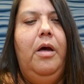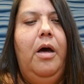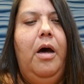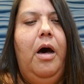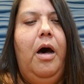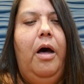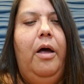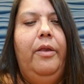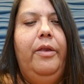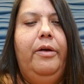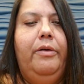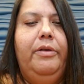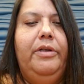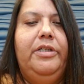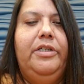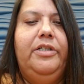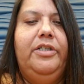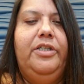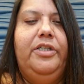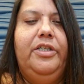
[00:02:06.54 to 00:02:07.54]
Although this
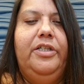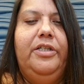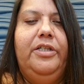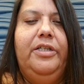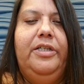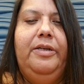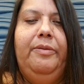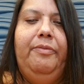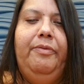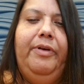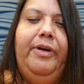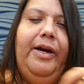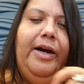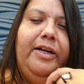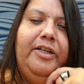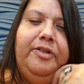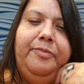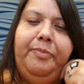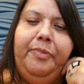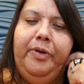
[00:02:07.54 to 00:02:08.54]
is just the tip of the
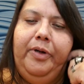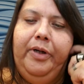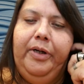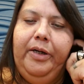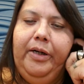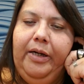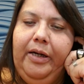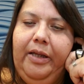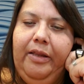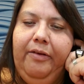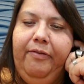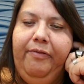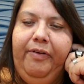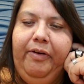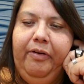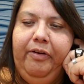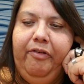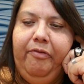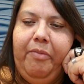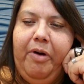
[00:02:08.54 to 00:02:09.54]
iceberg in the
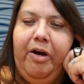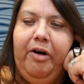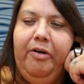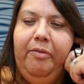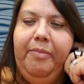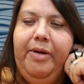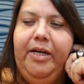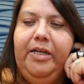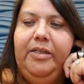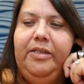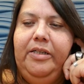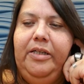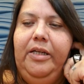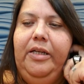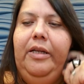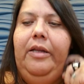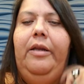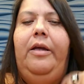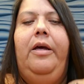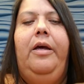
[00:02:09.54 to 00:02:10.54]
field of modern
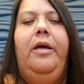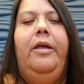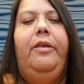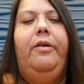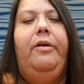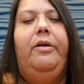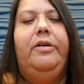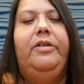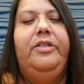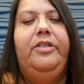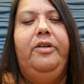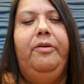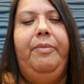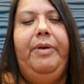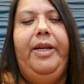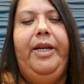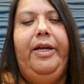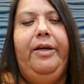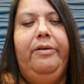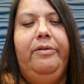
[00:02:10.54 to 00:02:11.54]
medicine, there are still
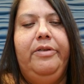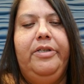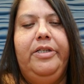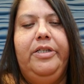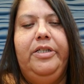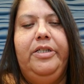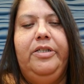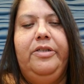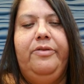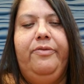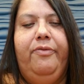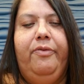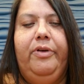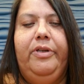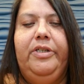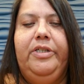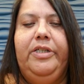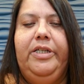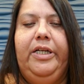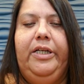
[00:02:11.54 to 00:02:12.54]
many uses for
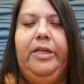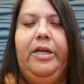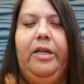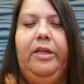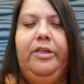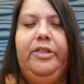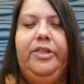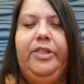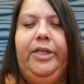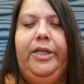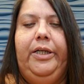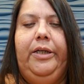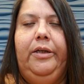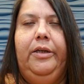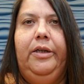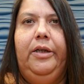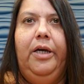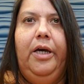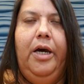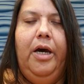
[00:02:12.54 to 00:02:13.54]
this technology.
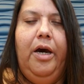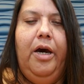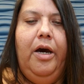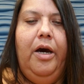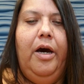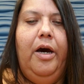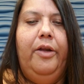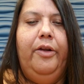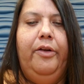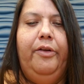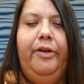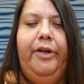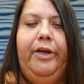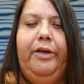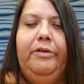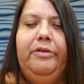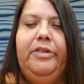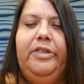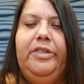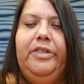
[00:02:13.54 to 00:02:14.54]
Another
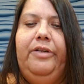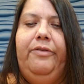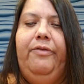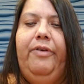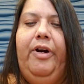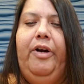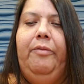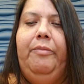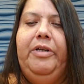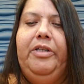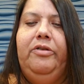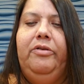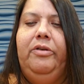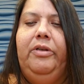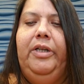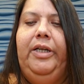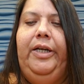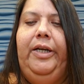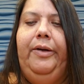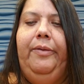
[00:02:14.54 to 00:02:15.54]
use is environmental
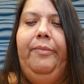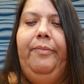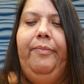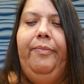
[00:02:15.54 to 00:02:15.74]
cleanup.